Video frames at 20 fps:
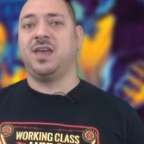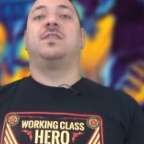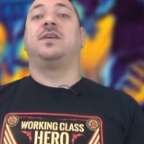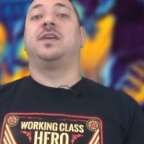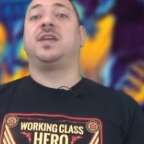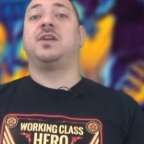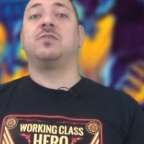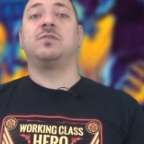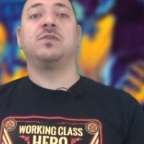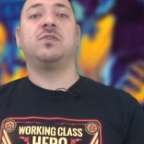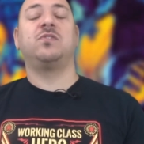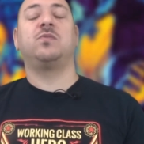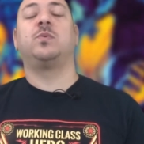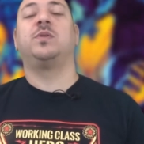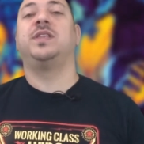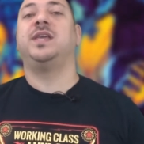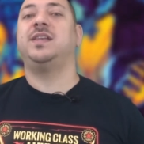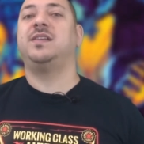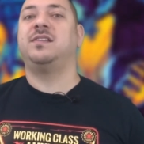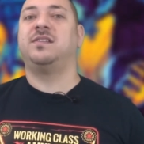The heroes will
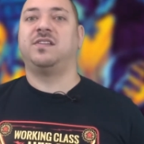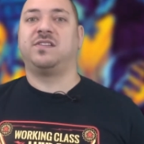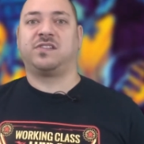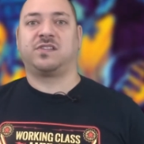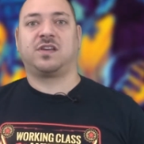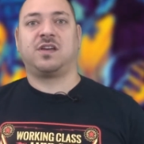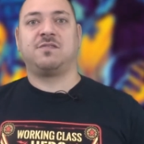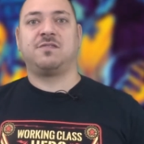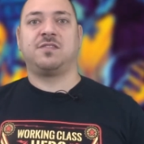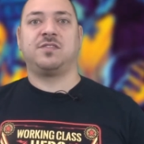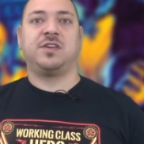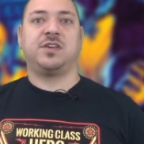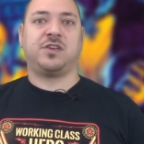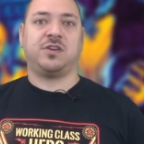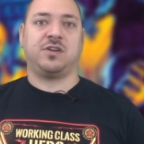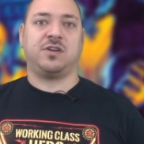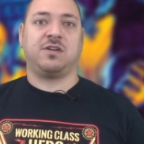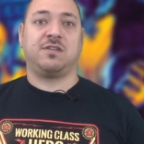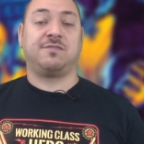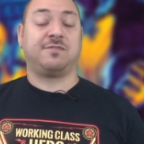need to discover the
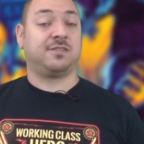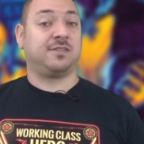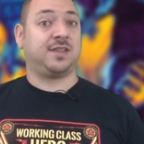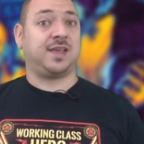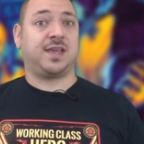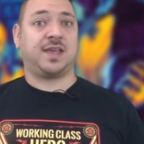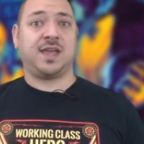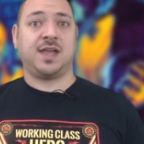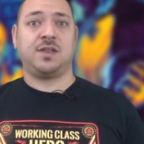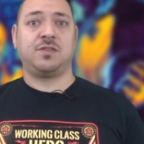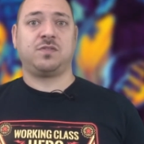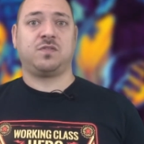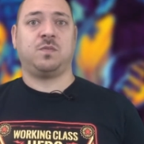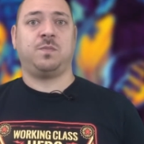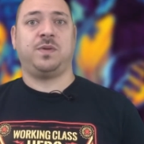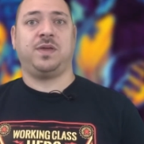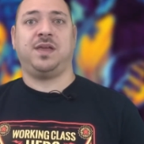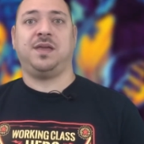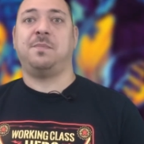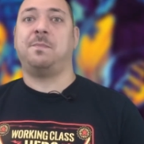cure for
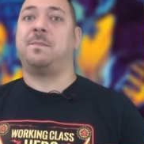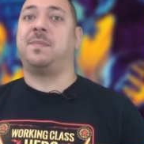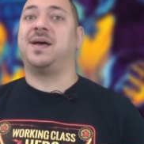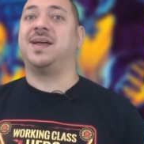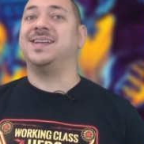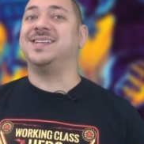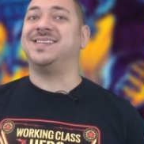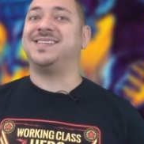lycanthropy by